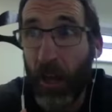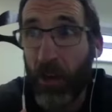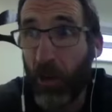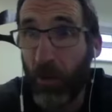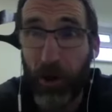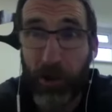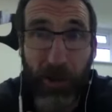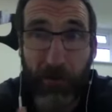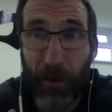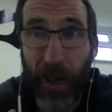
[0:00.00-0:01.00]
You're
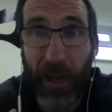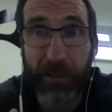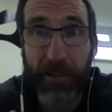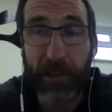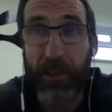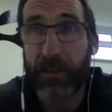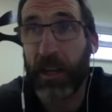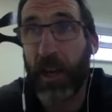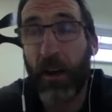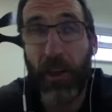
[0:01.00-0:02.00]
watching players,
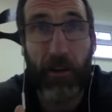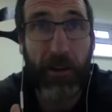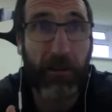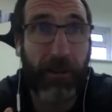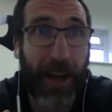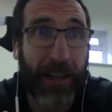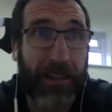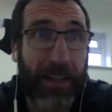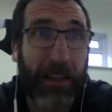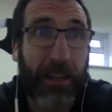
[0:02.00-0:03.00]
seeing how they're interacting.